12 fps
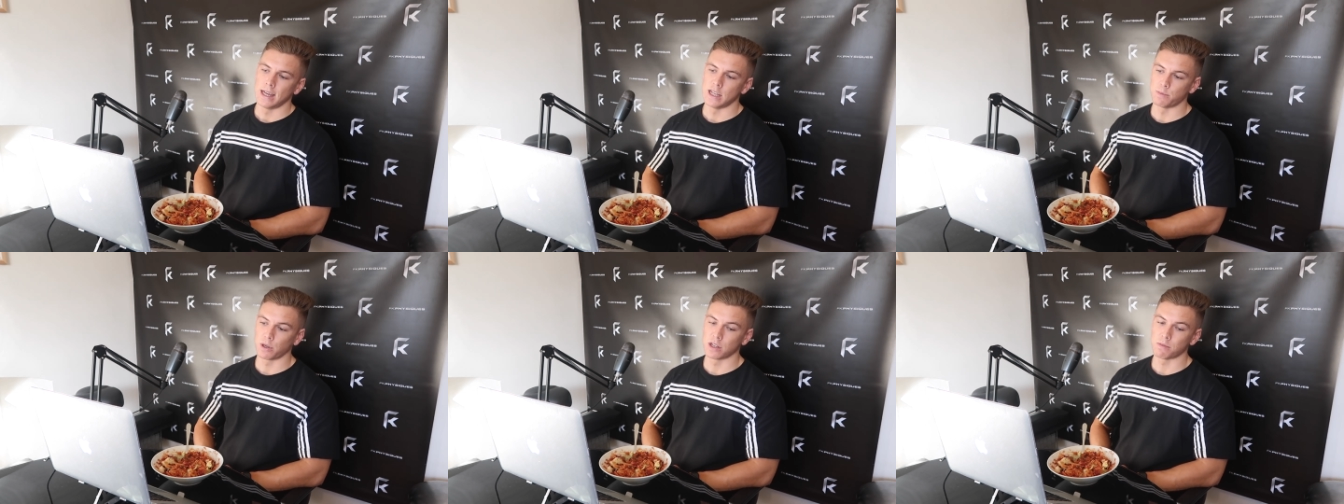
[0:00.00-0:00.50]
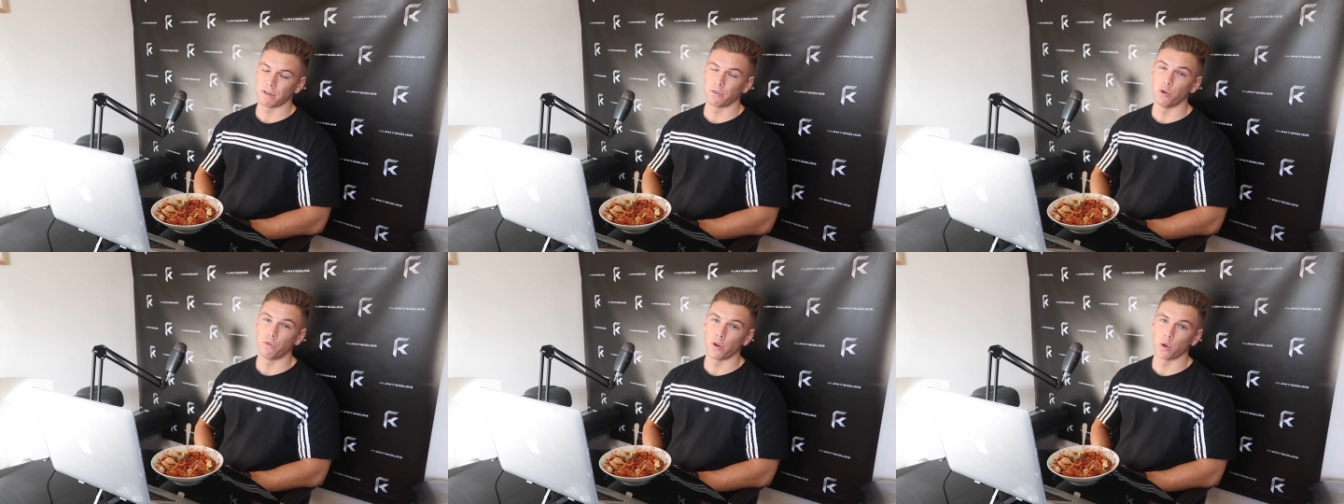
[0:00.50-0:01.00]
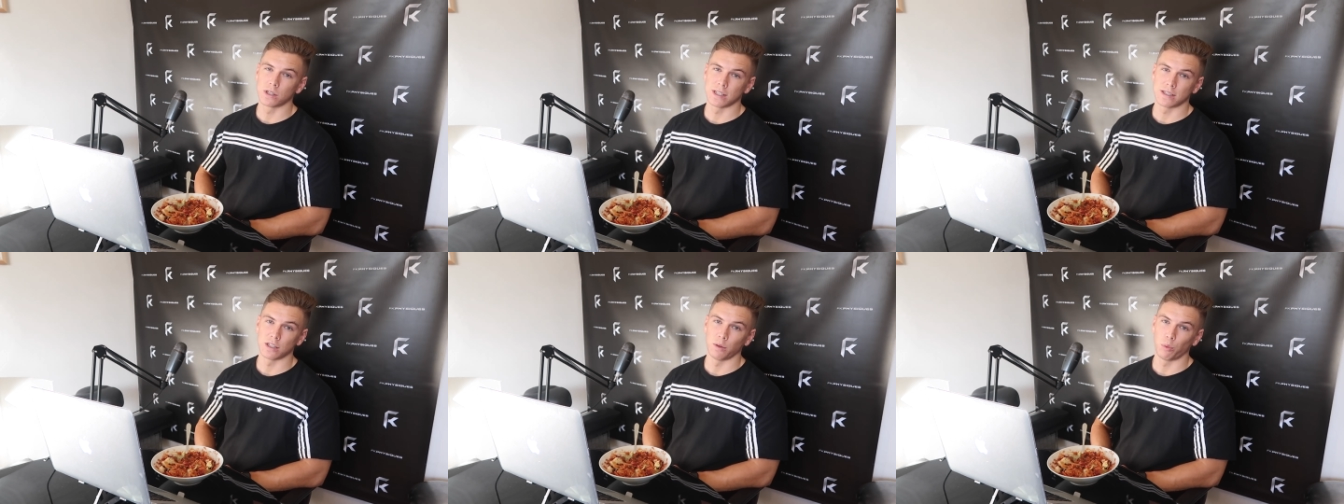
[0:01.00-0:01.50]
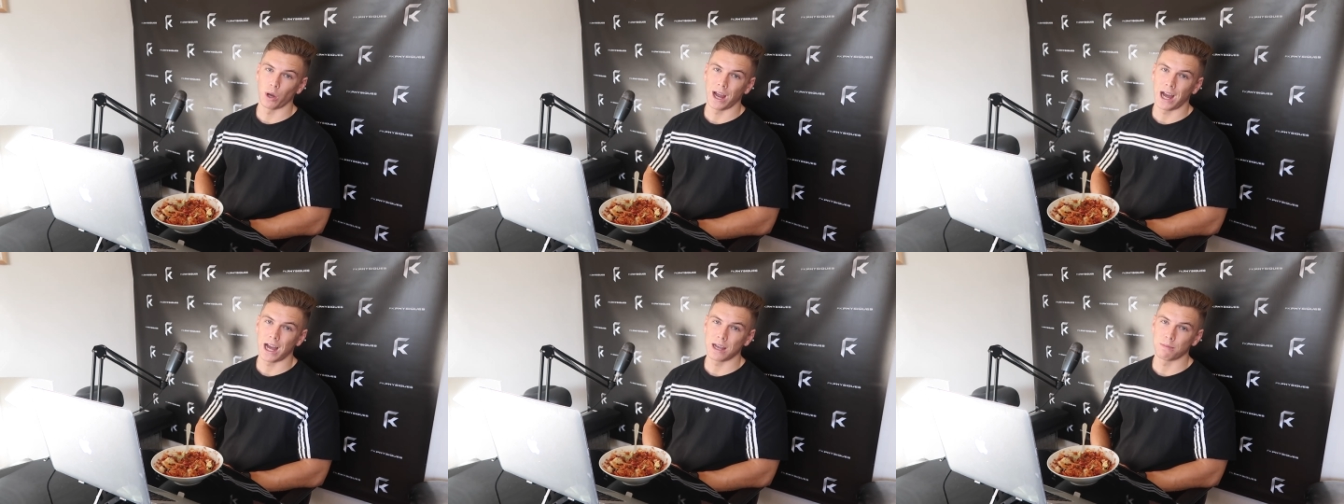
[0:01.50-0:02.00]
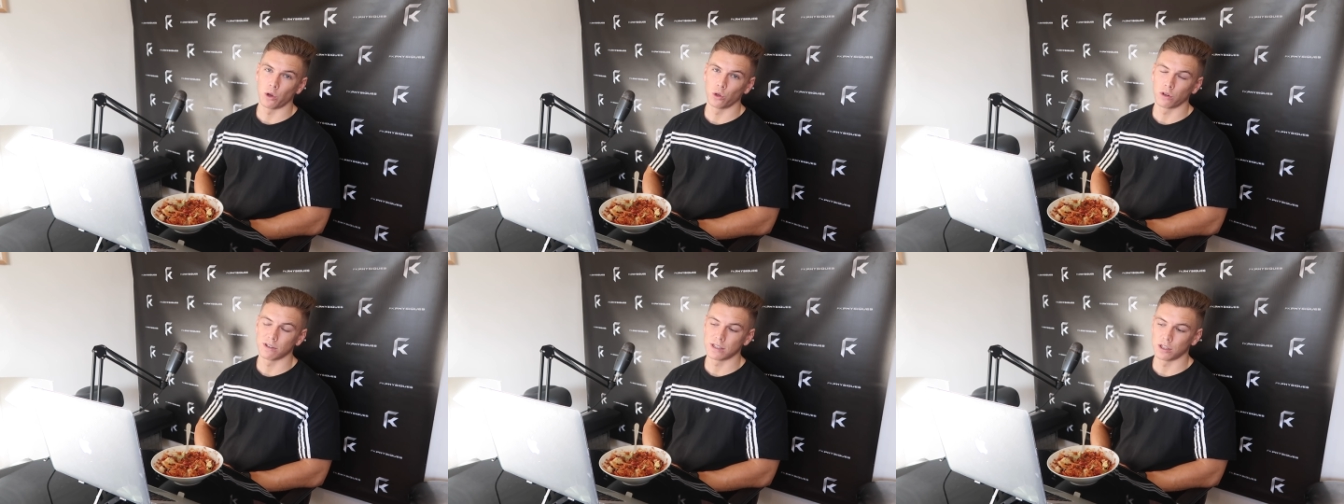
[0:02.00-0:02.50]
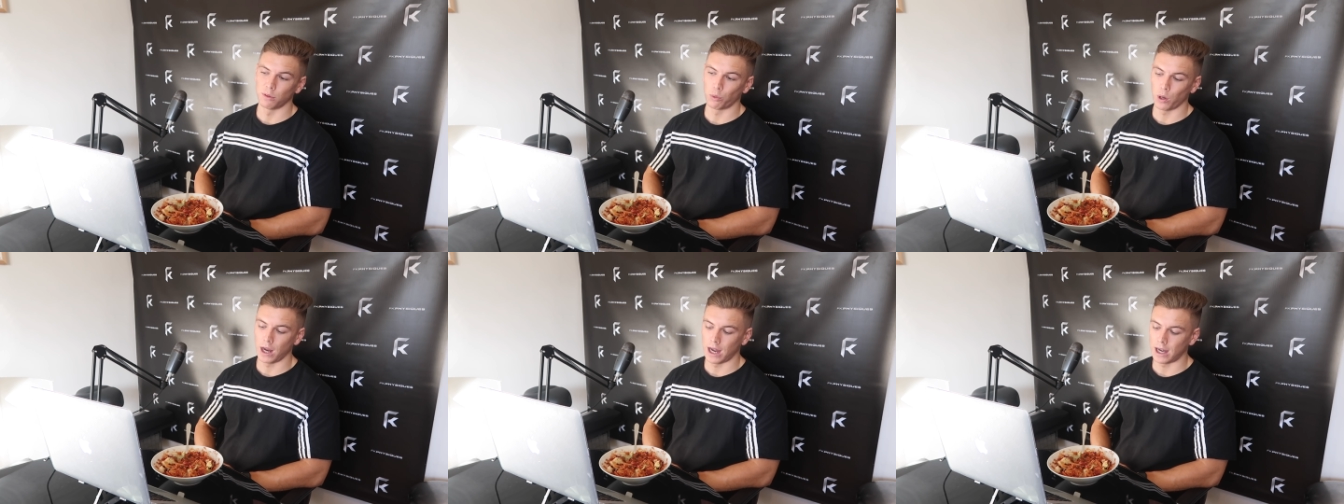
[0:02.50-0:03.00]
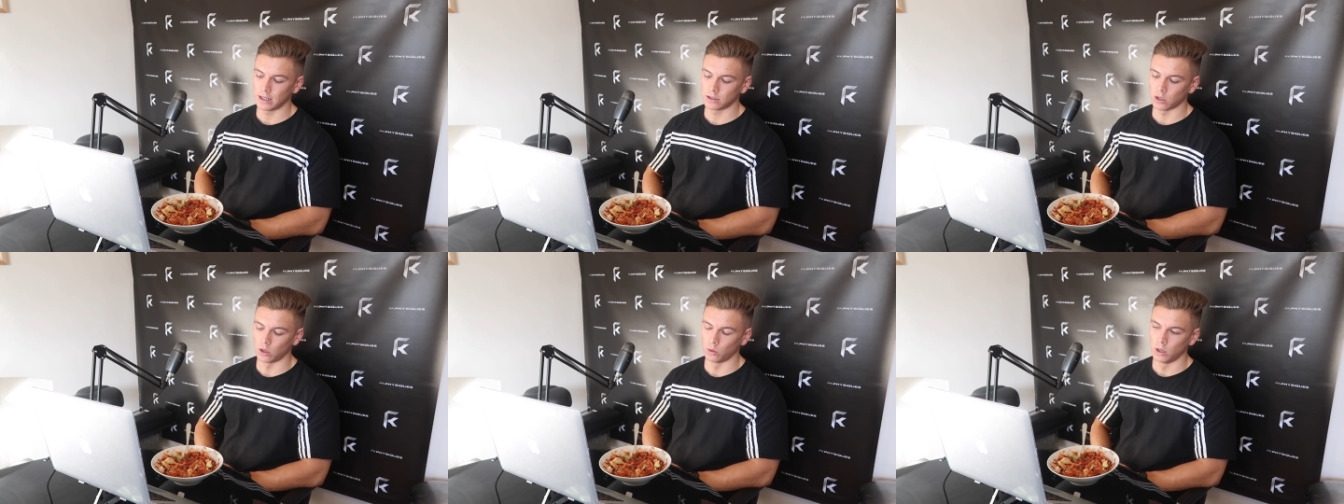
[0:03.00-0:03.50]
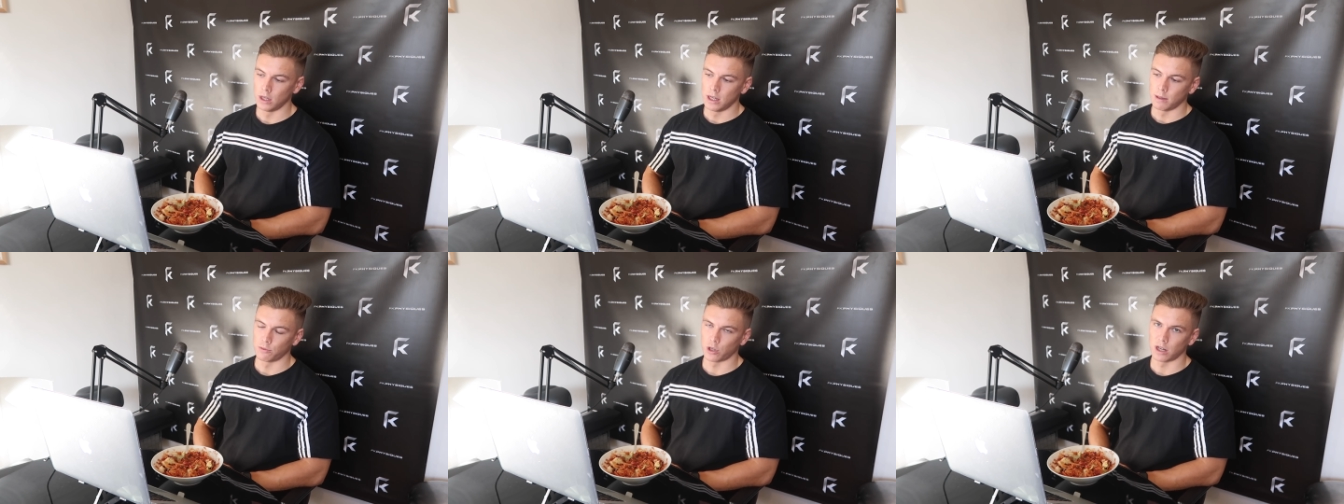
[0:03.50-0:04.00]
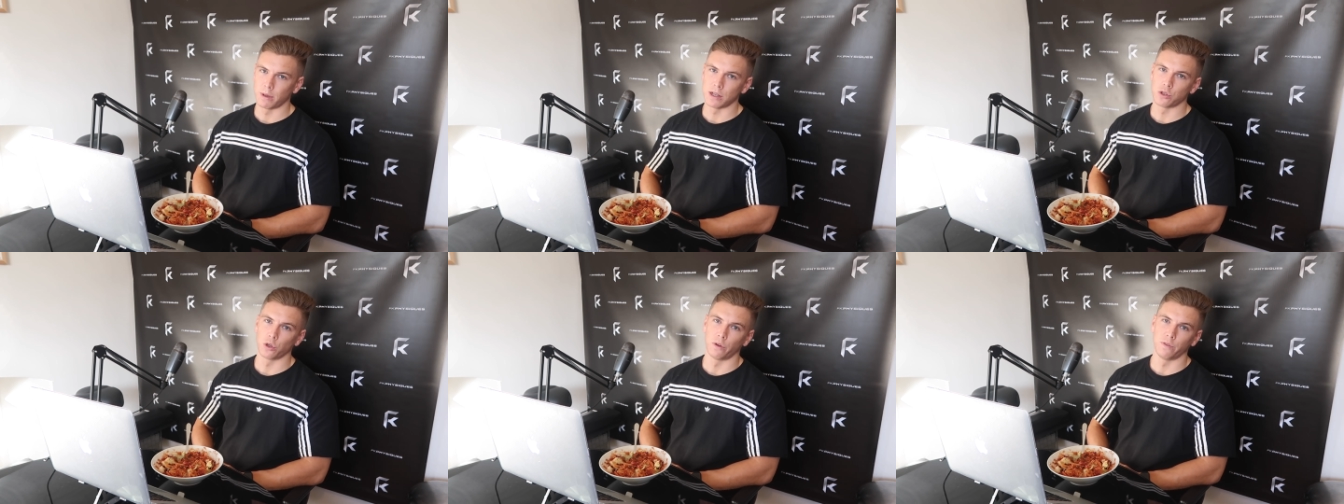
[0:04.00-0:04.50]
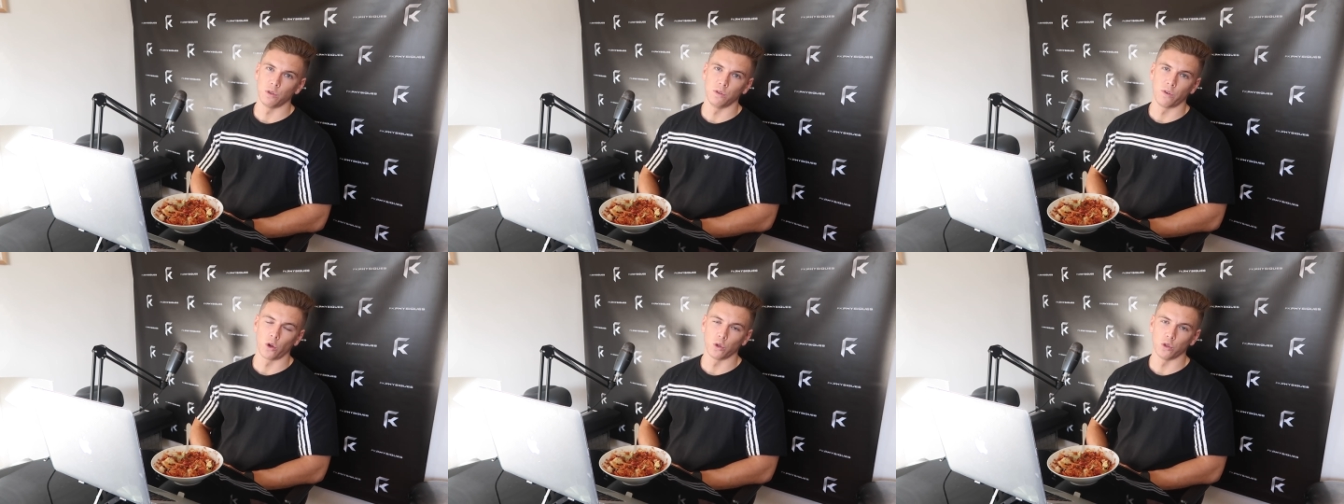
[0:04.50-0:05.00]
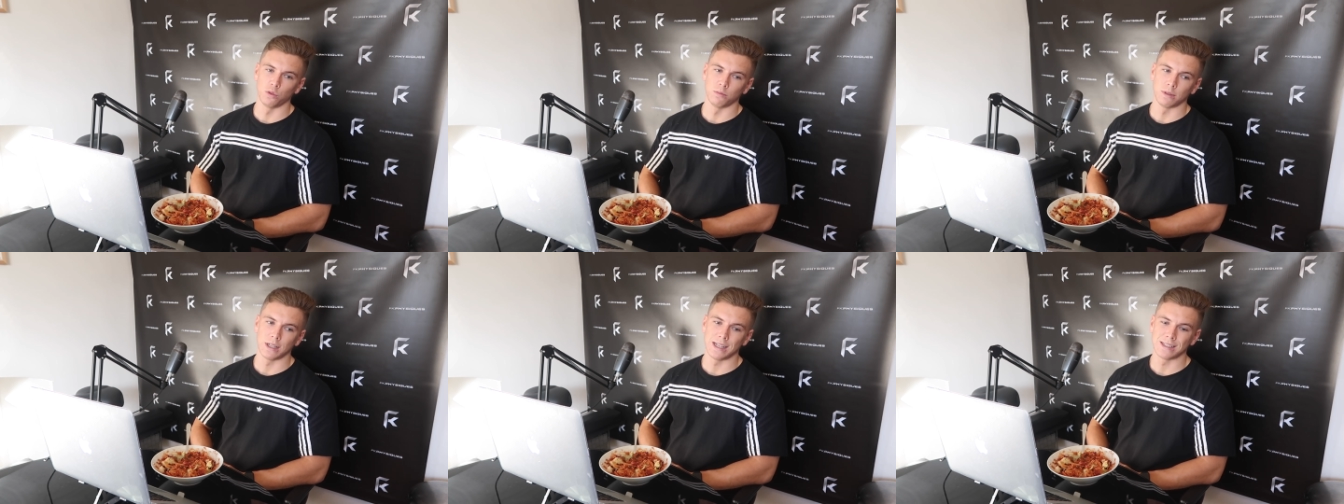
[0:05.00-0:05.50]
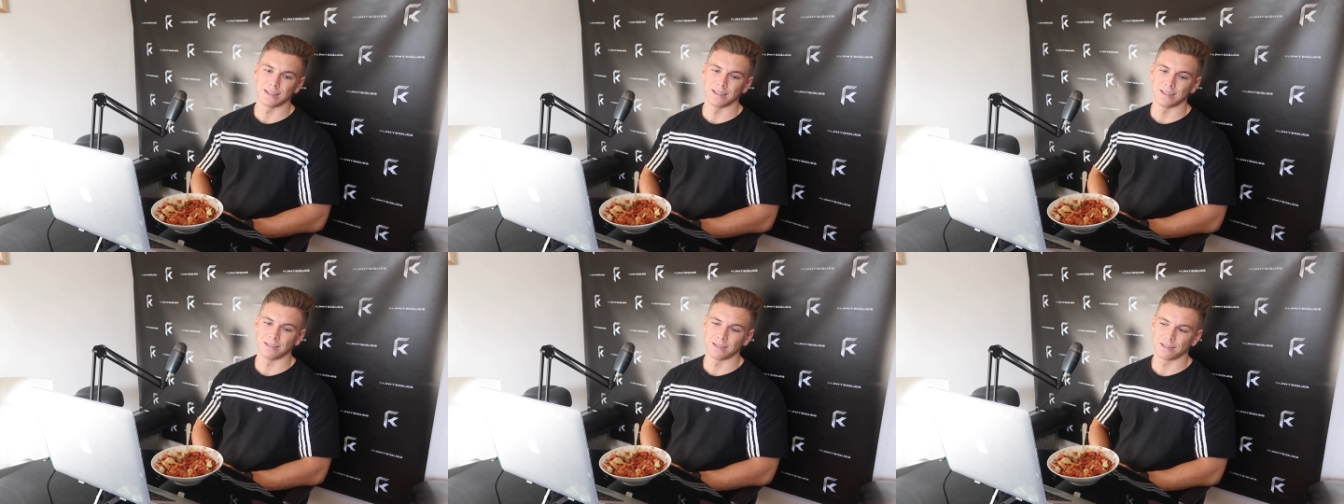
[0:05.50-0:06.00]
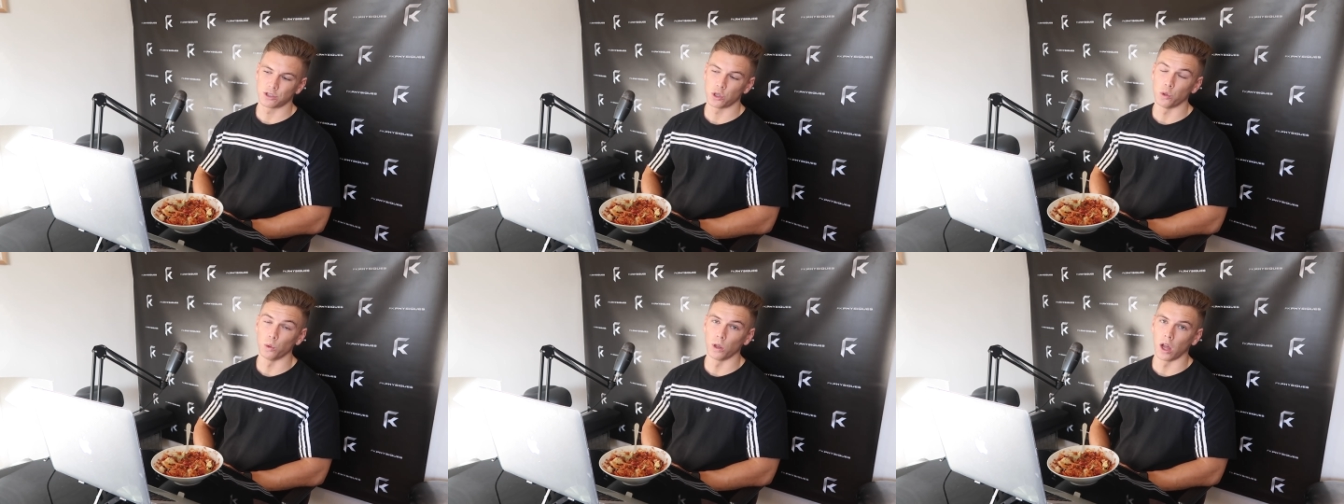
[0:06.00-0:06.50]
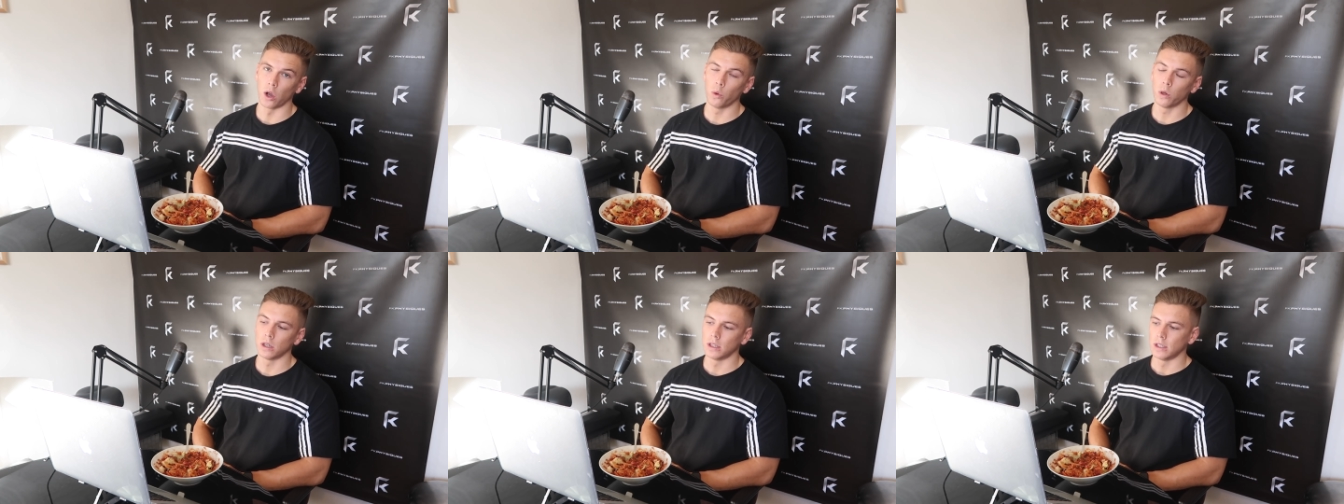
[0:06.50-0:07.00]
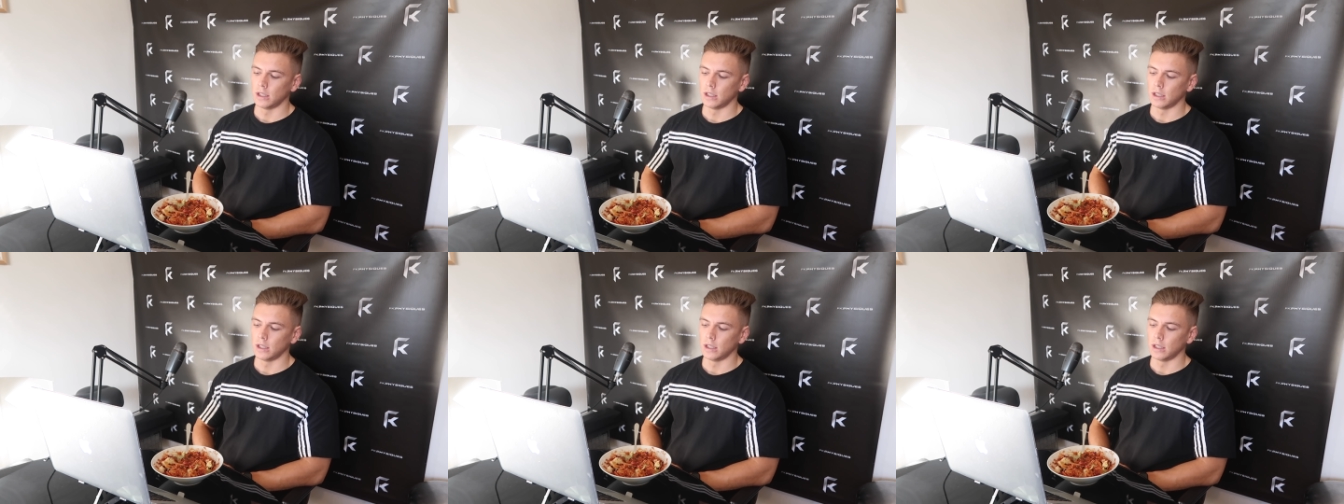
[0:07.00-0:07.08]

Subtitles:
is because my food focus is still pretty high, my hunger is still pretty high, so I'm trying to make sure food volume isn't too low.